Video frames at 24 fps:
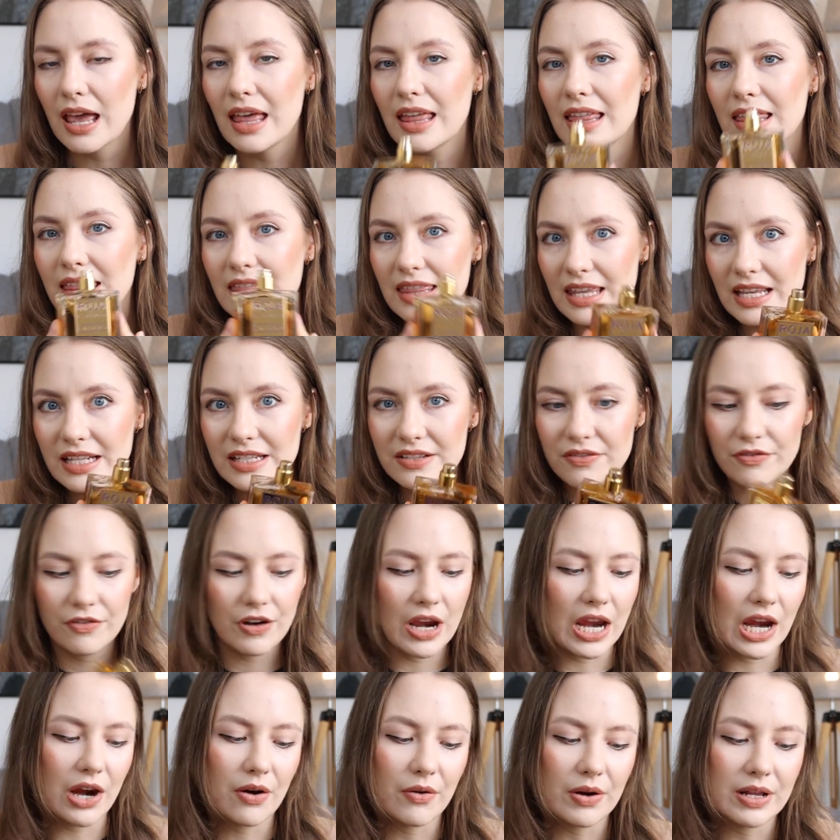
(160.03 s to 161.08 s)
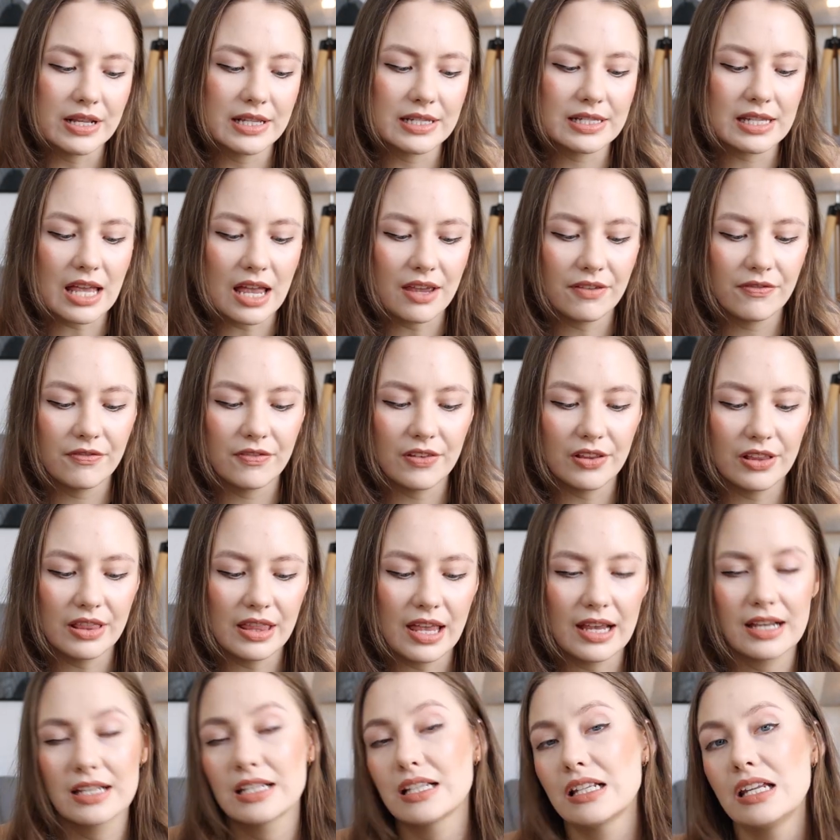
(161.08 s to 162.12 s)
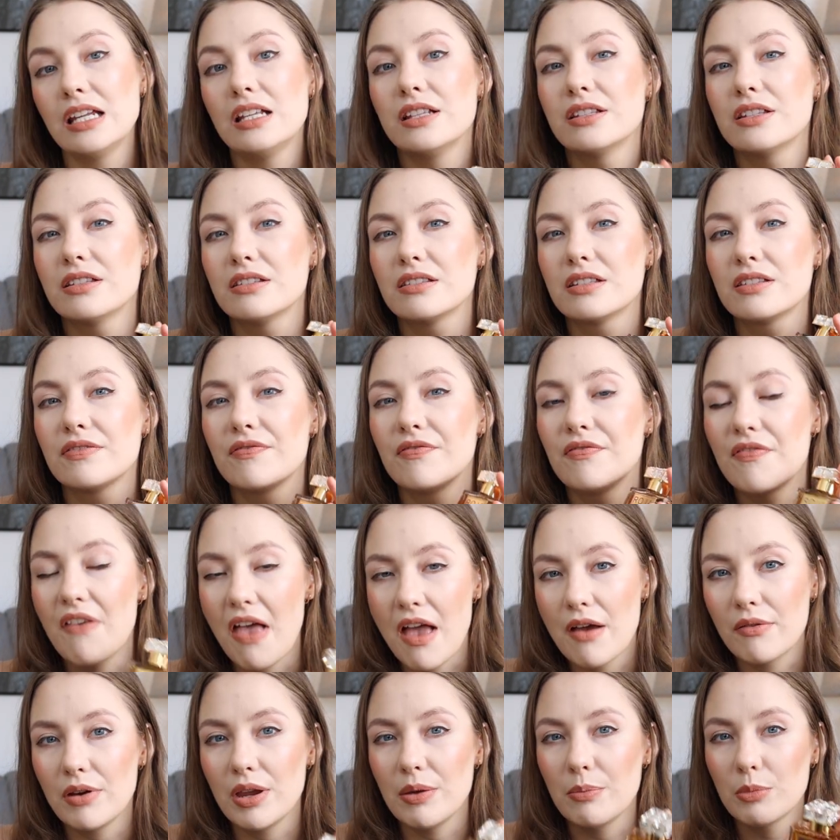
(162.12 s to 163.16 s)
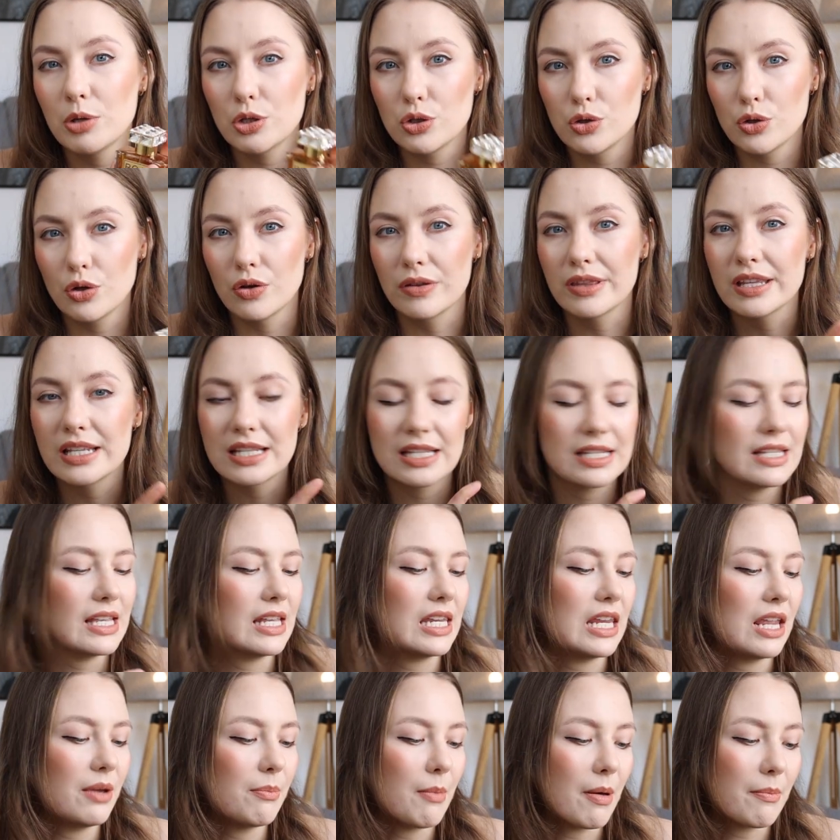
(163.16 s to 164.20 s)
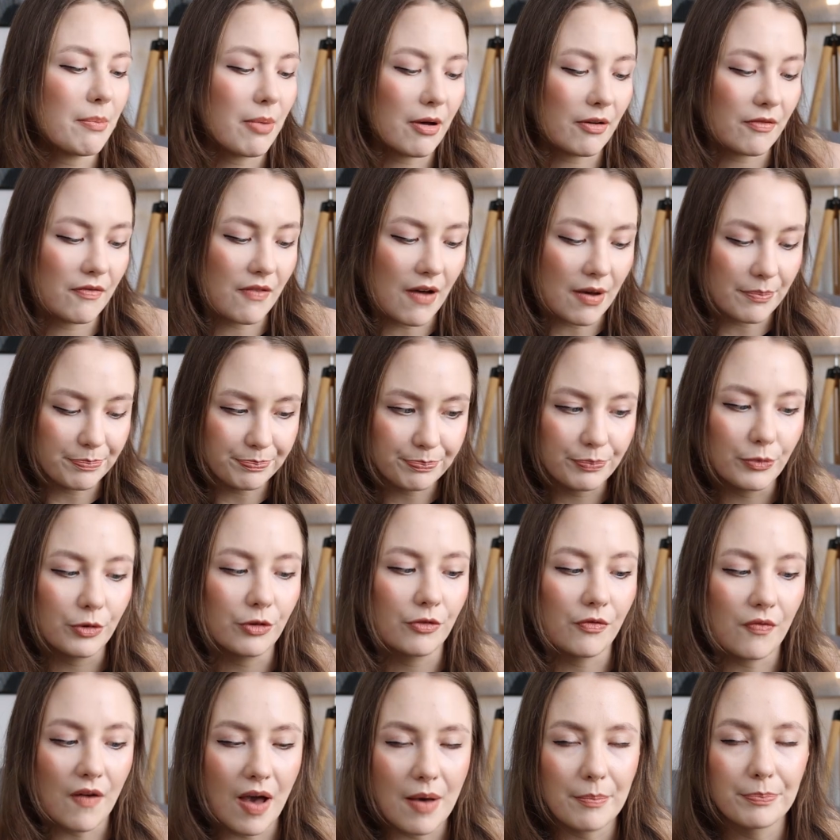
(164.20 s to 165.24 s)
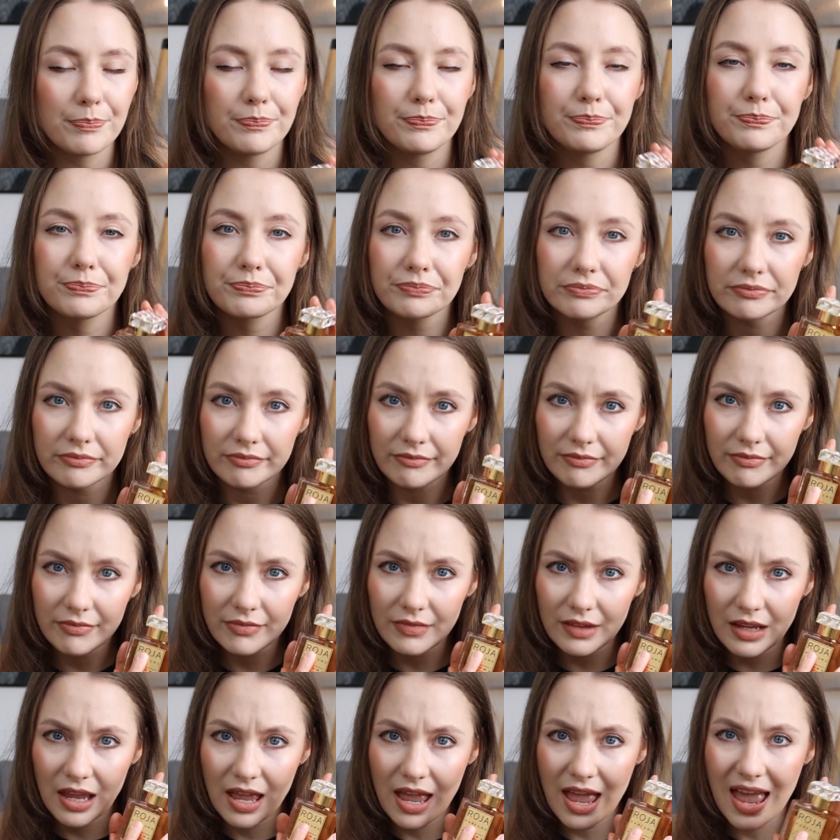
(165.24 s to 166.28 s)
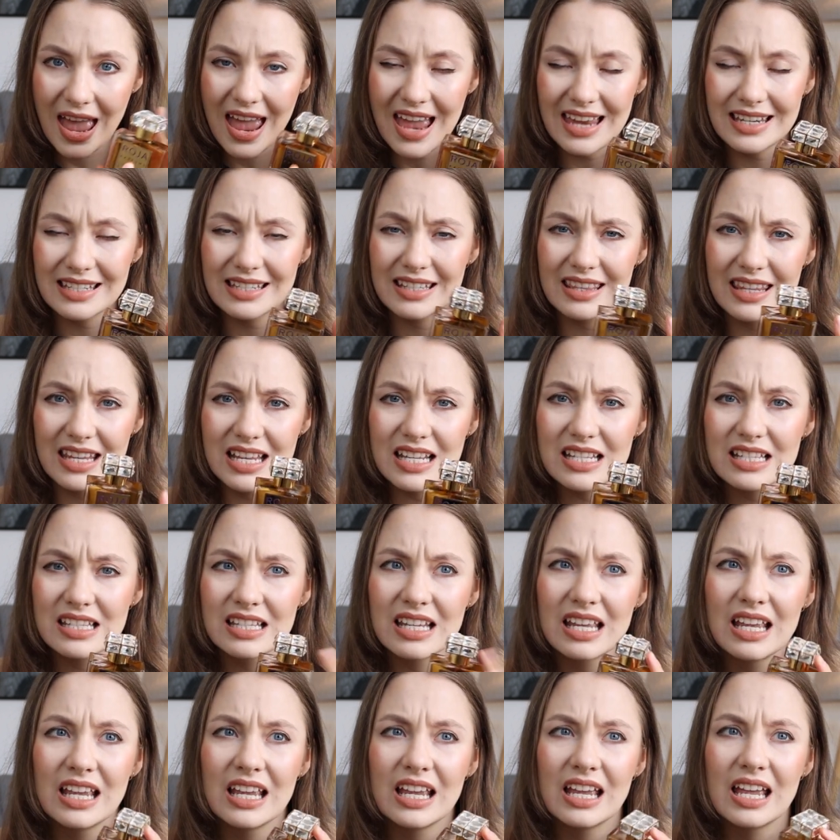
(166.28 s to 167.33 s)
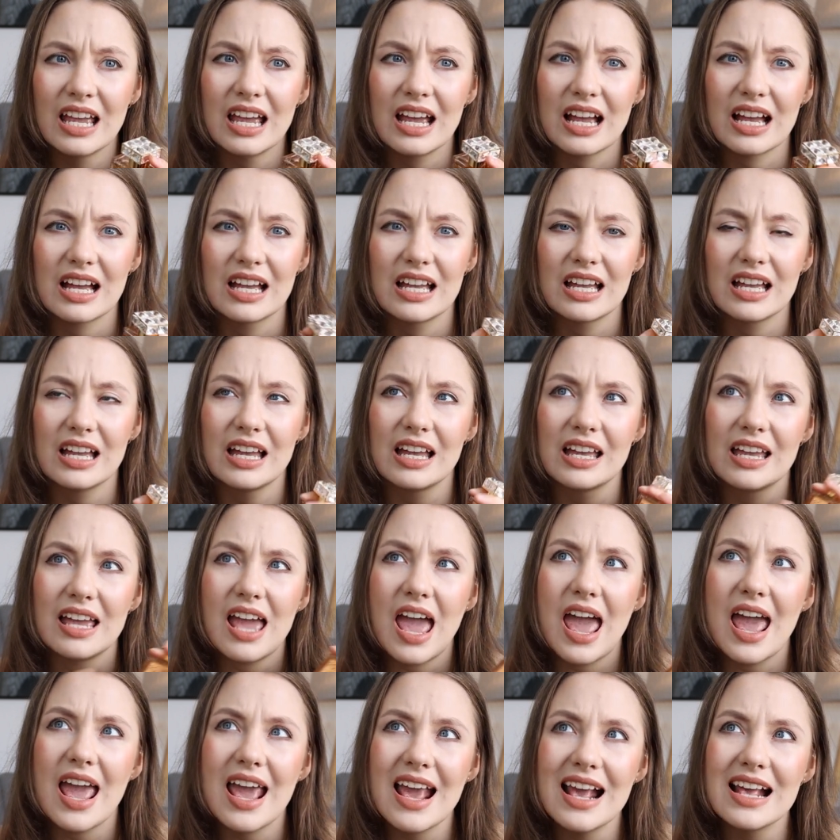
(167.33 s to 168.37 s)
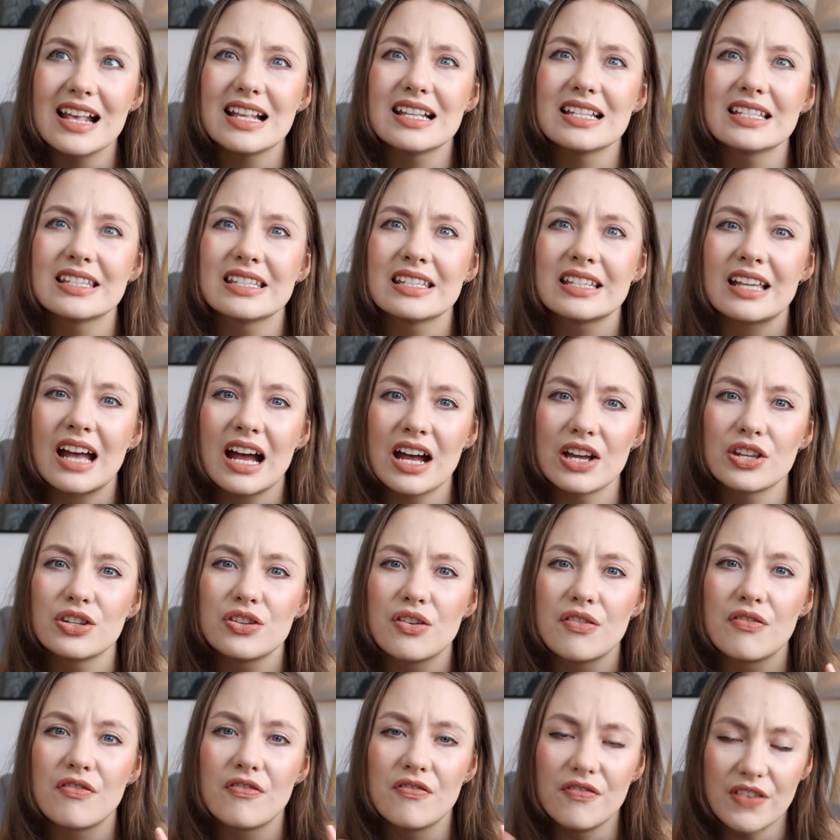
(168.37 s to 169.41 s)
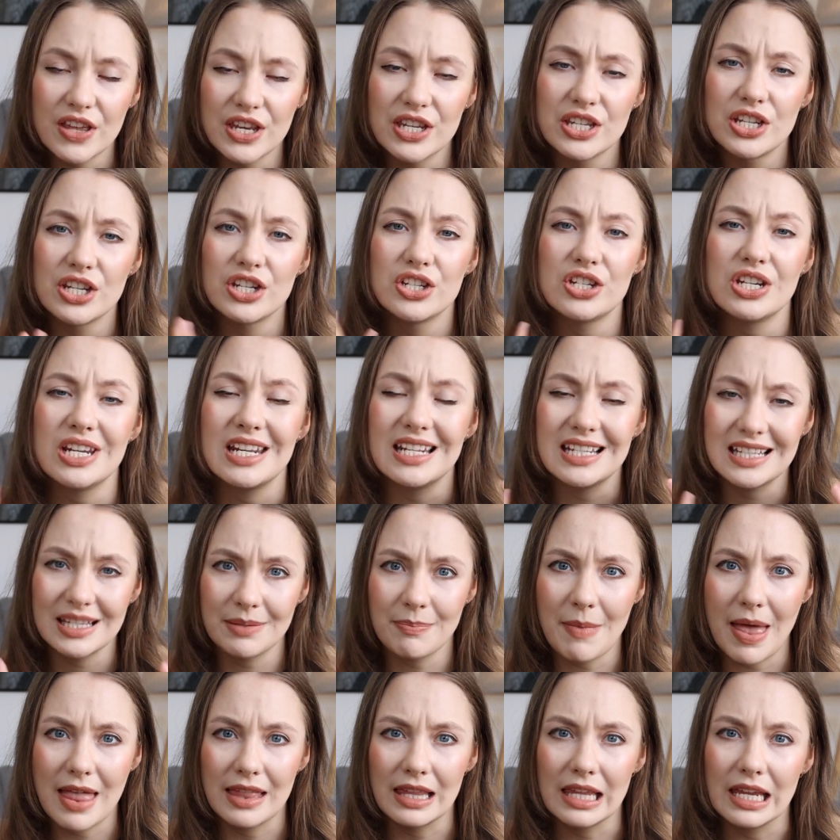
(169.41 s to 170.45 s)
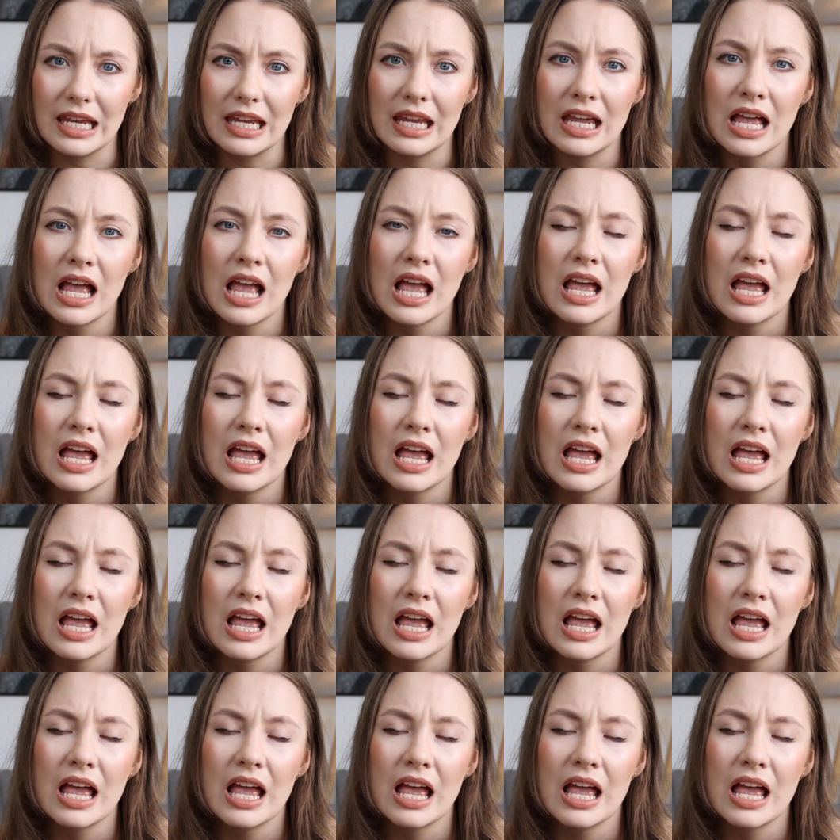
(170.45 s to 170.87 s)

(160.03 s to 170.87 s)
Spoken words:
This fragrance, I feel like it's very mature. This is Enigma Parfum. And this is kind of vintagey smelling.